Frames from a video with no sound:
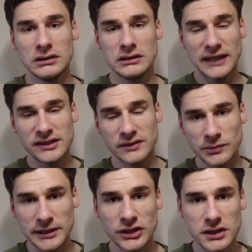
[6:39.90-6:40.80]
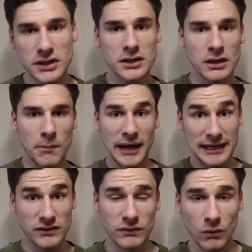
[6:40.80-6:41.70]
invasive species back
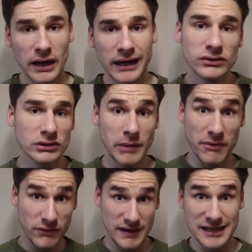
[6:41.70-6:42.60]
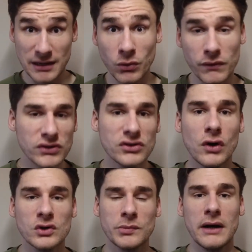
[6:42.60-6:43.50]
into the wild, maybe for the example we've just
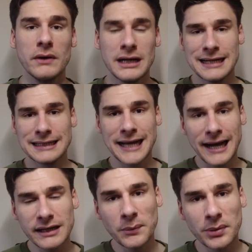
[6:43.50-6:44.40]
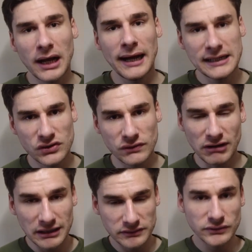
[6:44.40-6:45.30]
talked about, can apply to the
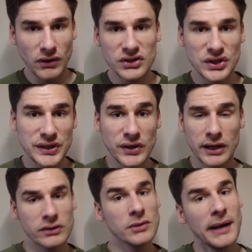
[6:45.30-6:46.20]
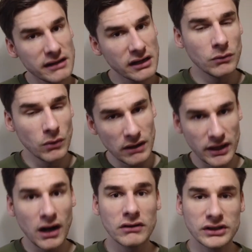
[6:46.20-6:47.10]
relevant authorities, depending on where they
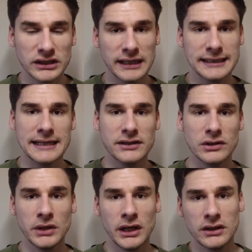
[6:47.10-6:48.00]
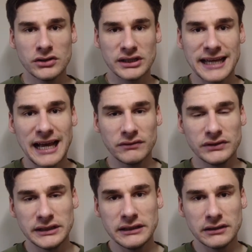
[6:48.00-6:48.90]
are in the United Kingdom, to get
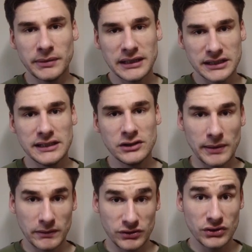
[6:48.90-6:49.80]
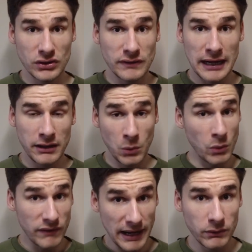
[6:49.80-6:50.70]
the ability to be able to do that
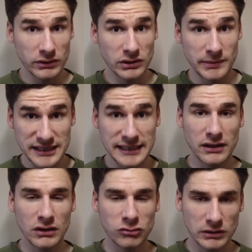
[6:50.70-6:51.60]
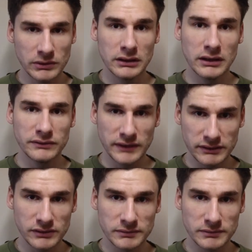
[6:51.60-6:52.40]
without committing a criminal offence.